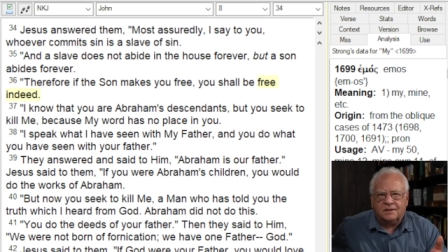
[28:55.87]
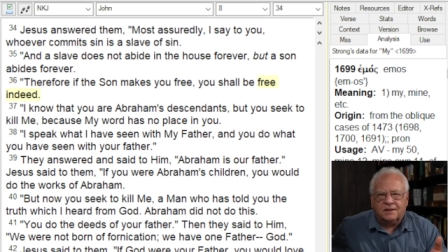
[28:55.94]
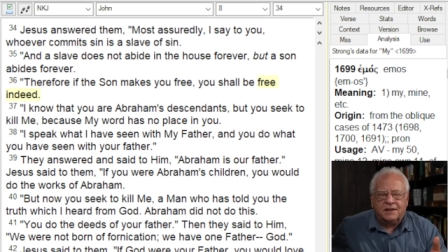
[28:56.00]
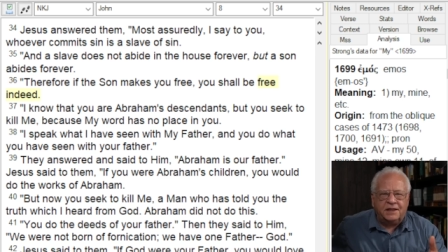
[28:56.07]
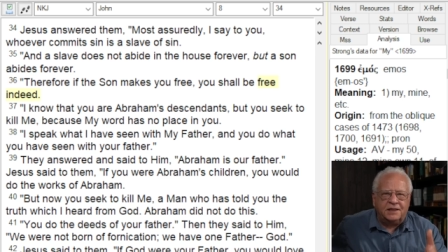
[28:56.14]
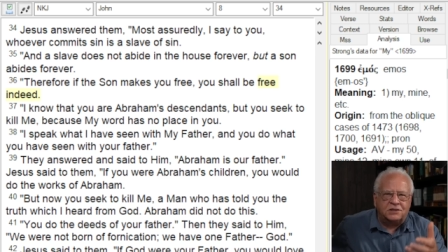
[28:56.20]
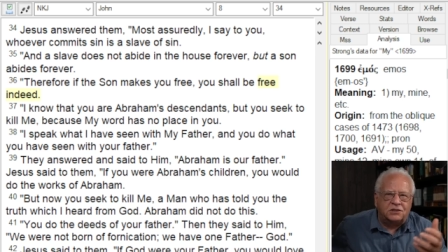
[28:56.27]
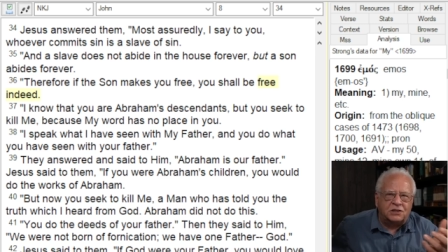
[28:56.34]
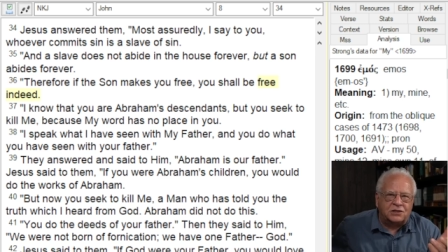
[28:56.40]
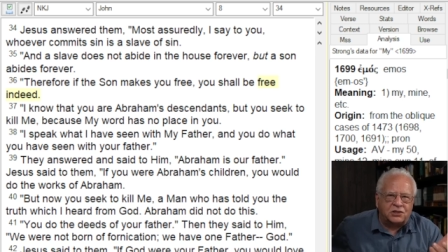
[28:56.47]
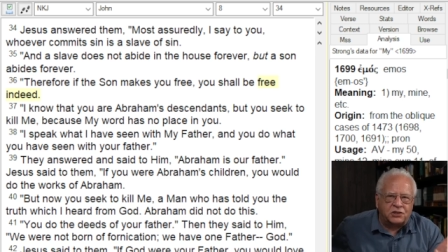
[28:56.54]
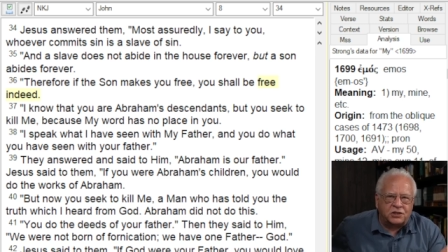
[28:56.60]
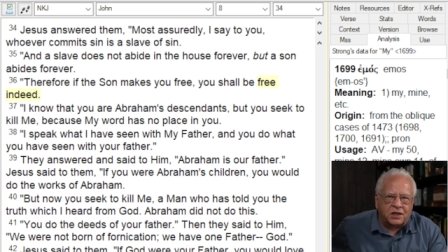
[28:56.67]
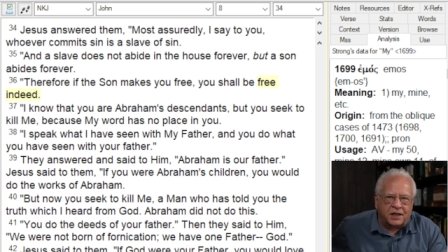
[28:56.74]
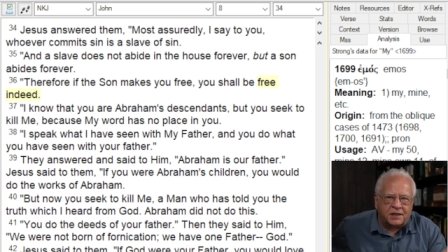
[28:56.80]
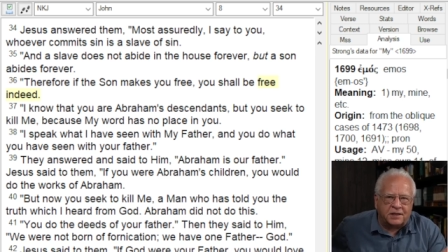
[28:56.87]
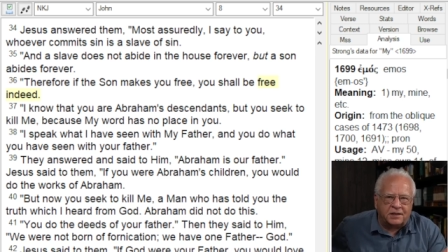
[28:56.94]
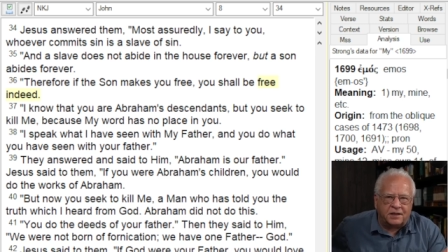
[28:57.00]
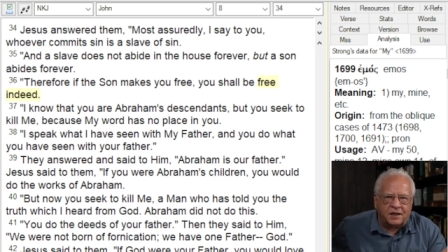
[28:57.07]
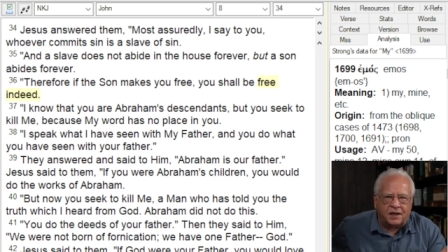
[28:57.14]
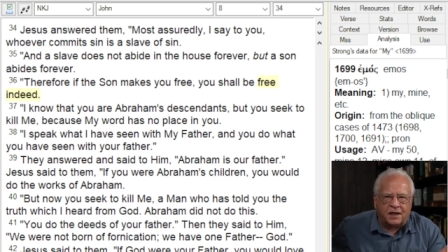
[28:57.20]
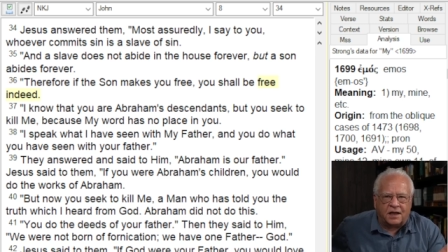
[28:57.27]
He is the second
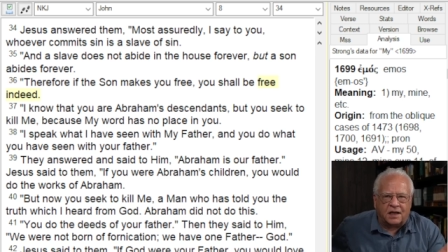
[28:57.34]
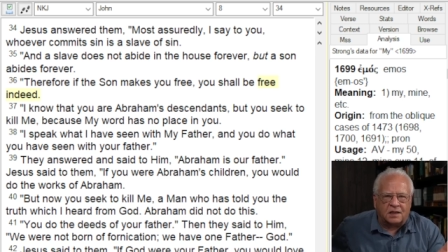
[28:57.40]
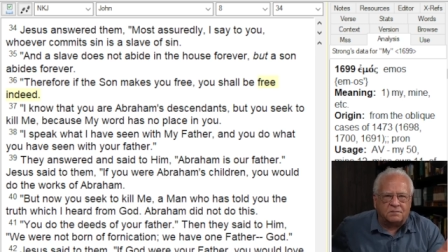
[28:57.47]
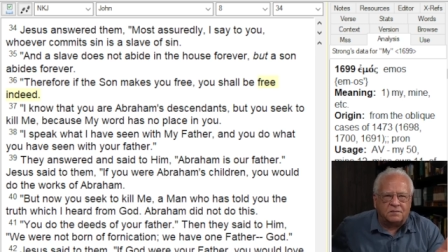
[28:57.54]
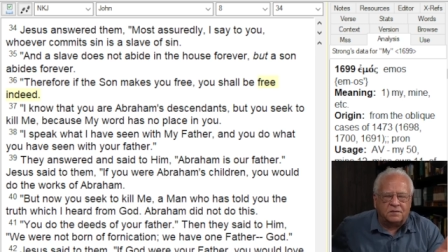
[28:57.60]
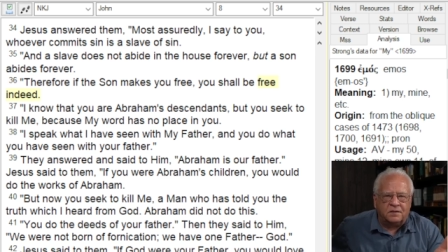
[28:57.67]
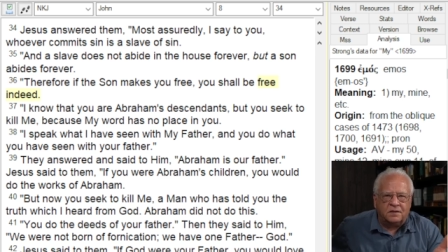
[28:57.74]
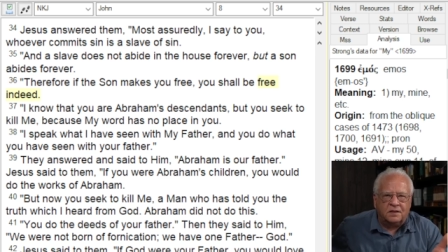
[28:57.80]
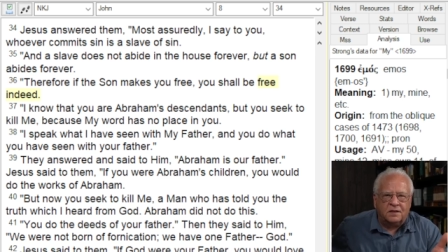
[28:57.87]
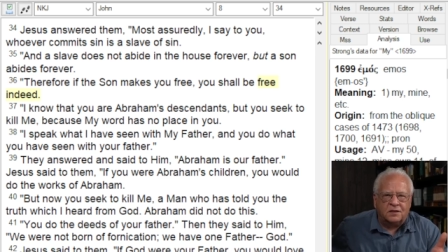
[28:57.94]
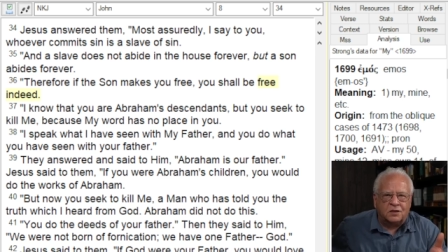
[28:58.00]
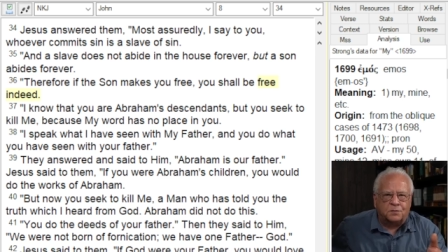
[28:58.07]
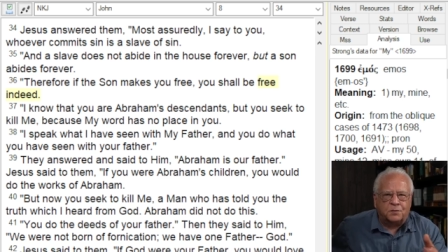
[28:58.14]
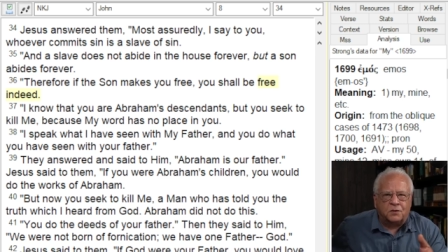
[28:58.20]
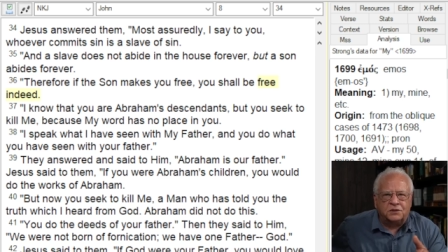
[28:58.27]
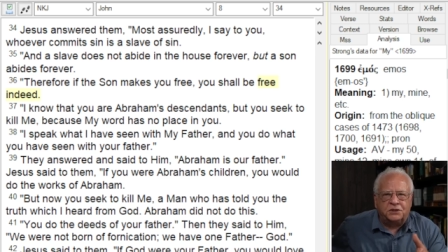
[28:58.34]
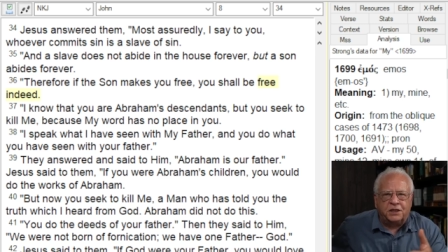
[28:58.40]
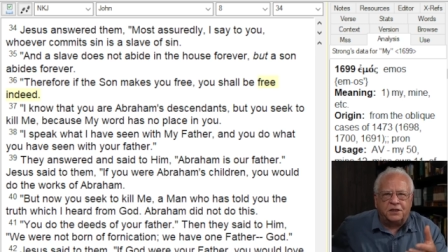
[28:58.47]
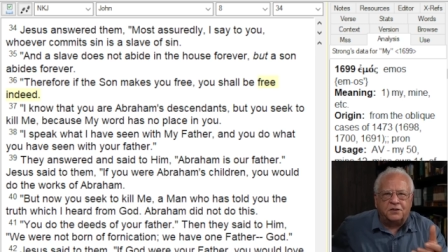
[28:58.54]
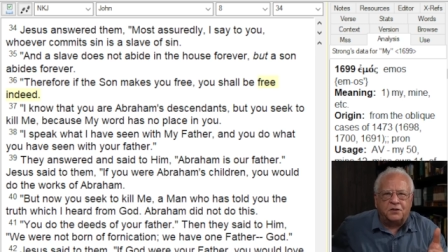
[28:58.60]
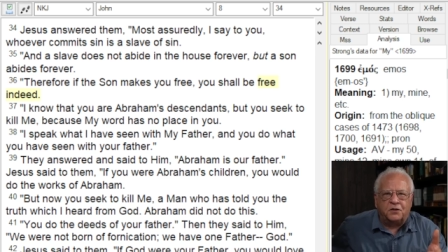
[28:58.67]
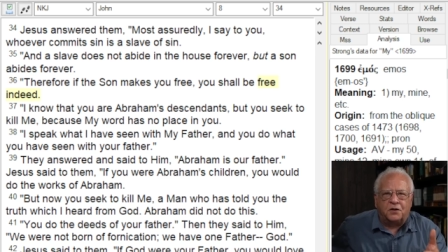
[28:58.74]
Adam, the
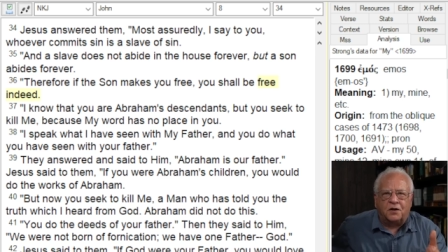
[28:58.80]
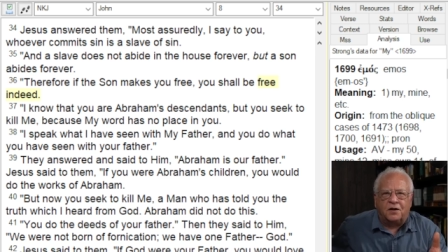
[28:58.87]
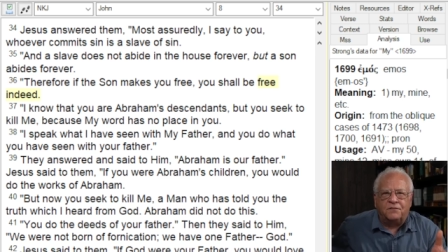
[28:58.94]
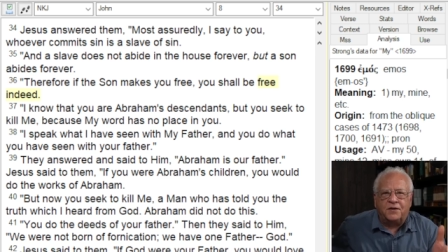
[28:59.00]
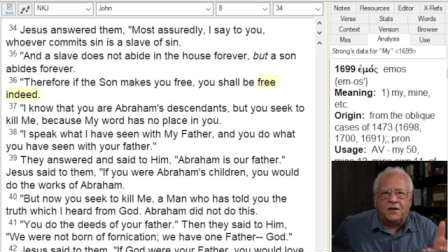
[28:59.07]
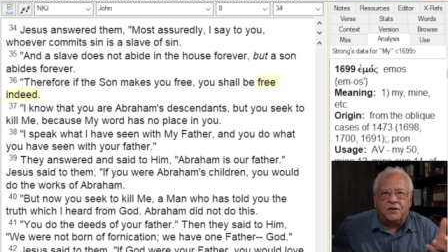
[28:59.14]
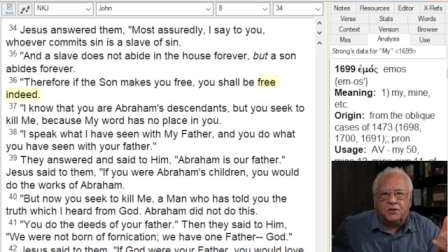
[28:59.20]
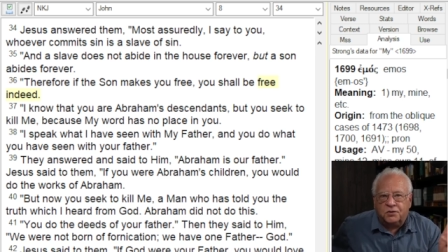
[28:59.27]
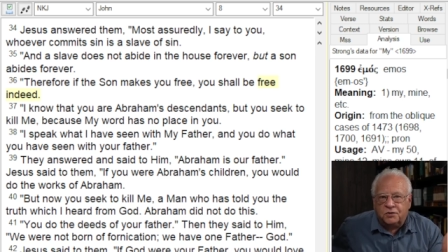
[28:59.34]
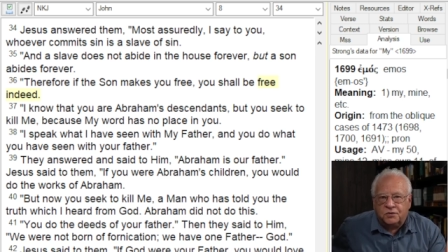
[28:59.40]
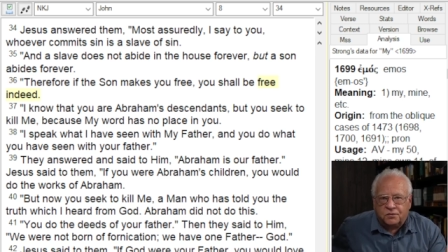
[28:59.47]
progenitor of a new